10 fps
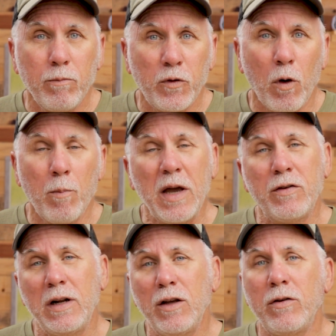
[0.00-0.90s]
So it
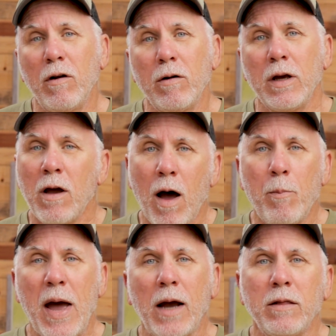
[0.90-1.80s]
makes it easier to
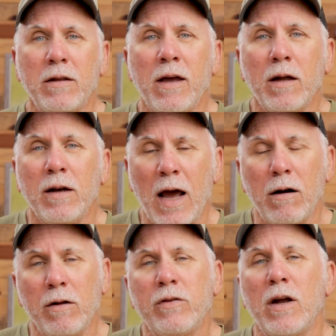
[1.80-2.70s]
compact the tent
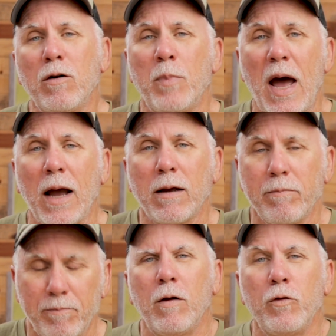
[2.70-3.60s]
down inside your pack.
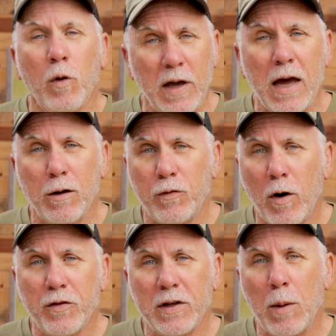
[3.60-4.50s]
So again, as
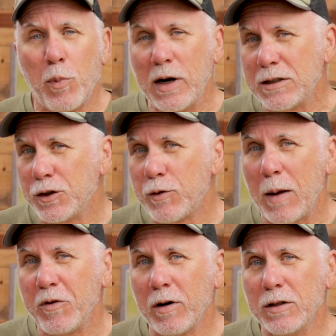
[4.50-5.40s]
far as the compression
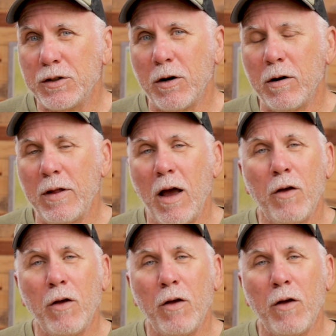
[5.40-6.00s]
straps are concerned, they